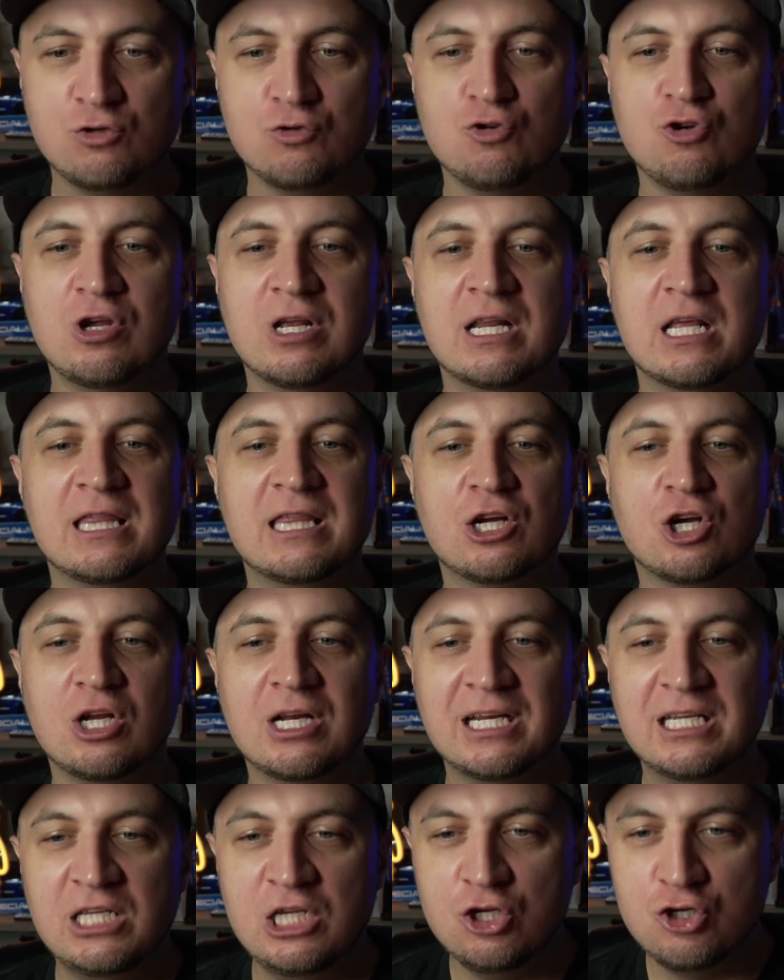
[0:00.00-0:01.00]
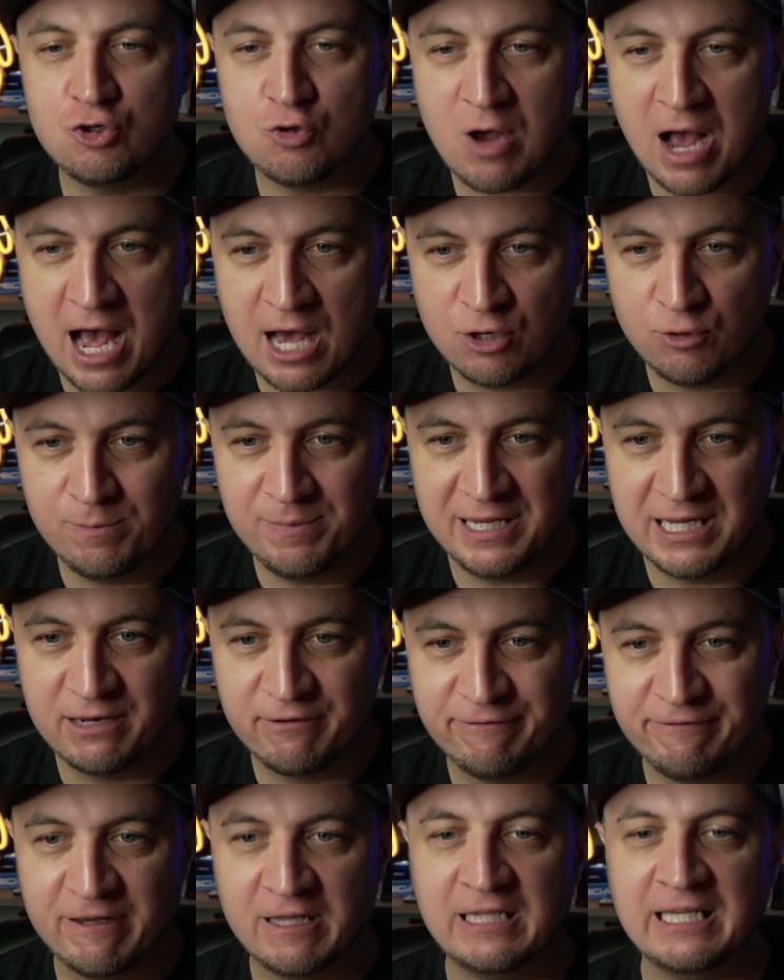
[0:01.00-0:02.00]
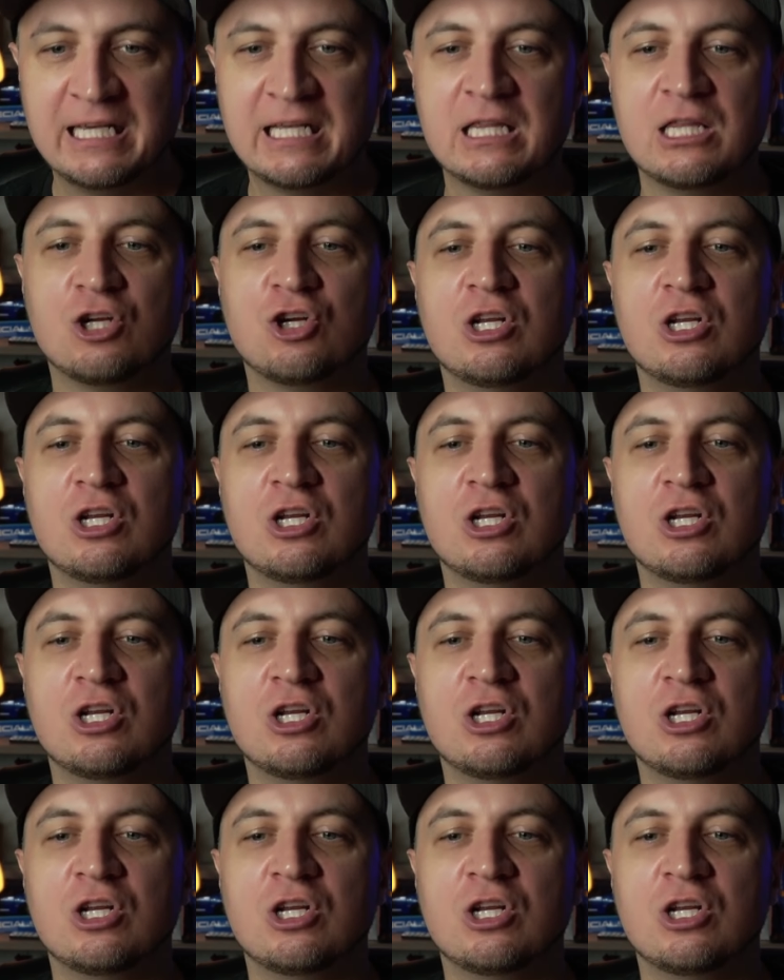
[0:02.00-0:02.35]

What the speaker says: So they're gonna teach you how to be an affiliate.